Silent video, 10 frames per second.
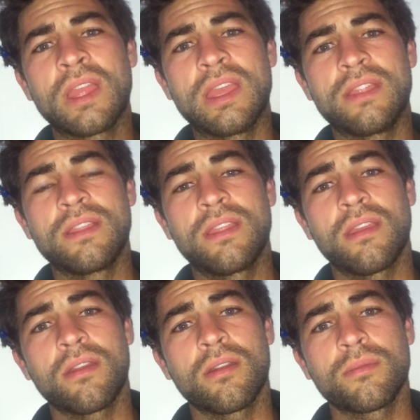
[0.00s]
in
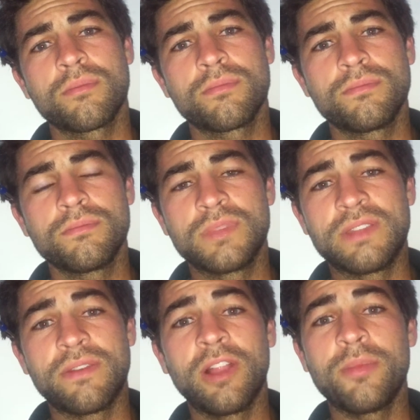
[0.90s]
their
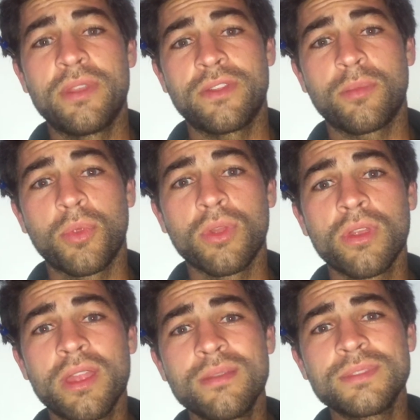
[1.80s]
development of their
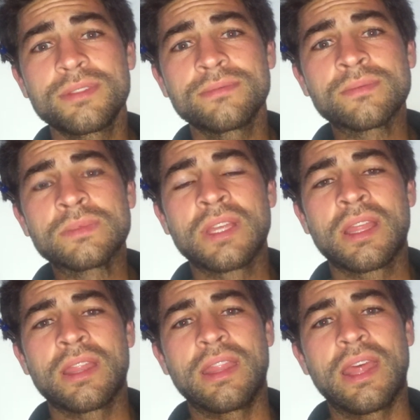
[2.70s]
programs
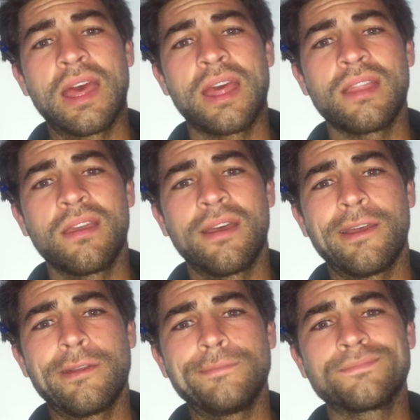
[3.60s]
that
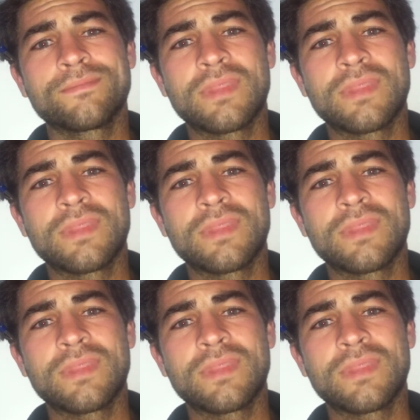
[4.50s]
um,